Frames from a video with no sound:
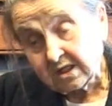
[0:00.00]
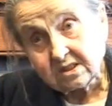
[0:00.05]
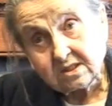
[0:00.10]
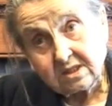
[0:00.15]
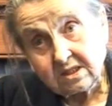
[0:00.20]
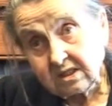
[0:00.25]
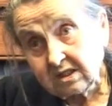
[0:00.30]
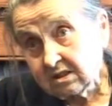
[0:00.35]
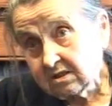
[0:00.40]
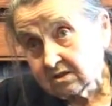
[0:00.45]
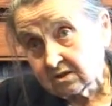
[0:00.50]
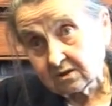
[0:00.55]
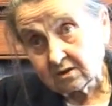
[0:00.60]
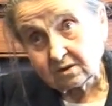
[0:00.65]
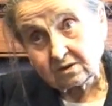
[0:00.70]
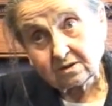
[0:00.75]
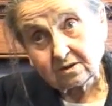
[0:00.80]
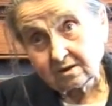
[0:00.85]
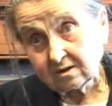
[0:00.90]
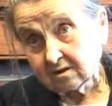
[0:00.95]
needed
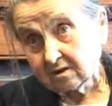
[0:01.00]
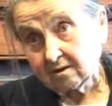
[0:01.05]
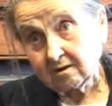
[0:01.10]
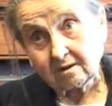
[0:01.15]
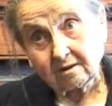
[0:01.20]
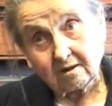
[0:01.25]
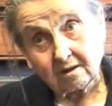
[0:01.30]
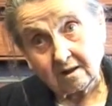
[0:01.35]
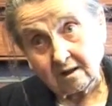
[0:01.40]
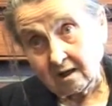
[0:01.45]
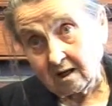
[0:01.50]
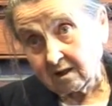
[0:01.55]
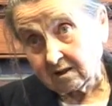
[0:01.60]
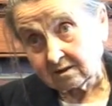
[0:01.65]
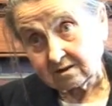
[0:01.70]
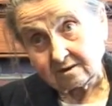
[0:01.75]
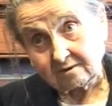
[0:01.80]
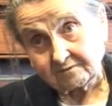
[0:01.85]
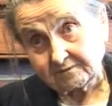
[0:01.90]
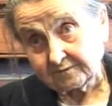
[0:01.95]

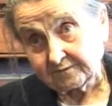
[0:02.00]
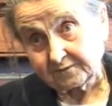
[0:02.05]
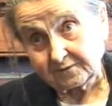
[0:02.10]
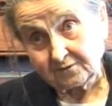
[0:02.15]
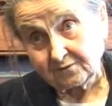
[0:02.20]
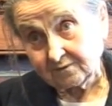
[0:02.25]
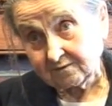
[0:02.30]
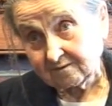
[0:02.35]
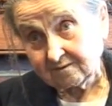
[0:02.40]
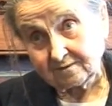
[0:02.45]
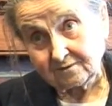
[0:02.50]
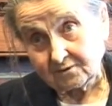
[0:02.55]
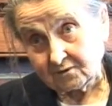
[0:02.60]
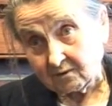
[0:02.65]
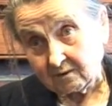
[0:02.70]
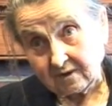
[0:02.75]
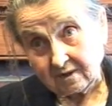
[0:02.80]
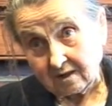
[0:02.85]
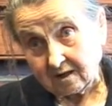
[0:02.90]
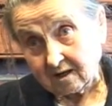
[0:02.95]
to do
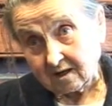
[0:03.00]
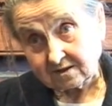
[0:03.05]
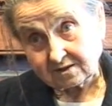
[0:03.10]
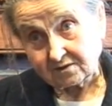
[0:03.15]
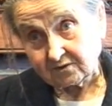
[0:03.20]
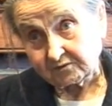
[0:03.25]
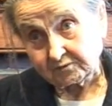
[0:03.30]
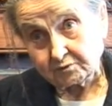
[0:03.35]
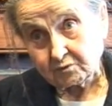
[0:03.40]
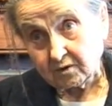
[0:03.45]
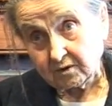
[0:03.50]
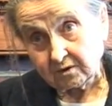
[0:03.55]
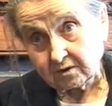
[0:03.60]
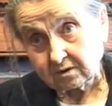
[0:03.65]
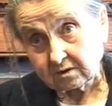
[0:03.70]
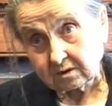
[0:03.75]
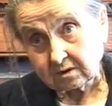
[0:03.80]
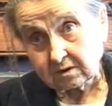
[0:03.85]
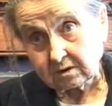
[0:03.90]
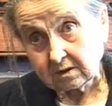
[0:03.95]
a lot of
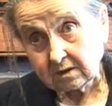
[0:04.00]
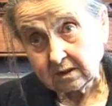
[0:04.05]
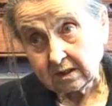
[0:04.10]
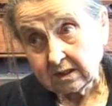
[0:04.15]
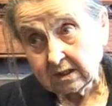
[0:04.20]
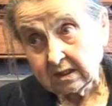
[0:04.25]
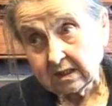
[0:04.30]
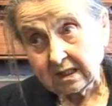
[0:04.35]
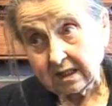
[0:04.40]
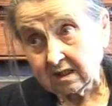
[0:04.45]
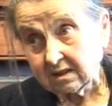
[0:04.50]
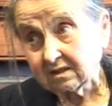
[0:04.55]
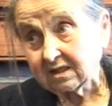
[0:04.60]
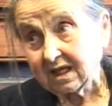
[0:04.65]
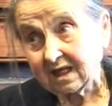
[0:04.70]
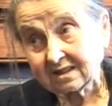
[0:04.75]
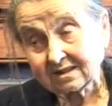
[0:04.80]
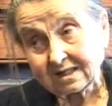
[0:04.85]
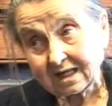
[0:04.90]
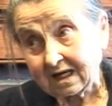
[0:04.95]
work, and
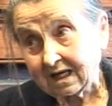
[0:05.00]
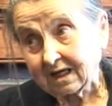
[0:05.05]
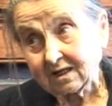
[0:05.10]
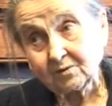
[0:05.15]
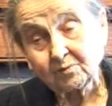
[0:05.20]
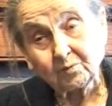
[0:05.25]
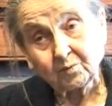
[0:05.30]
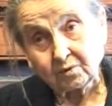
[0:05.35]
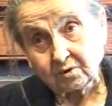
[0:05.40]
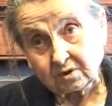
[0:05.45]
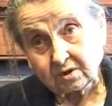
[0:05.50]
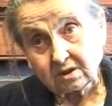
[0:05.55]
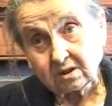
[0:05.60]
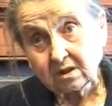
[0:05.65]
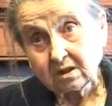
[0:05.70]
that I would